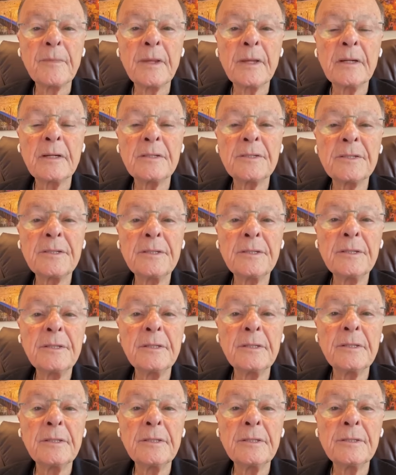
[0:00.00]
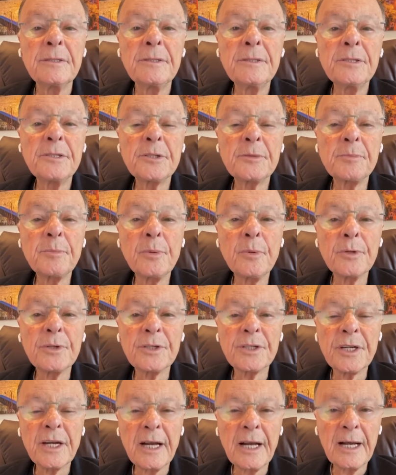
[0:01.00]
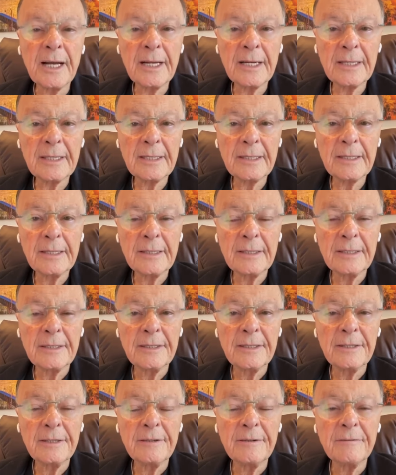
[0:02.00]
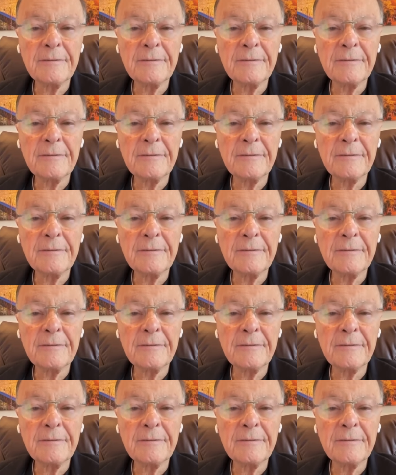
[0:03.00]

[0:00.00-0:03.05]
You have to let go.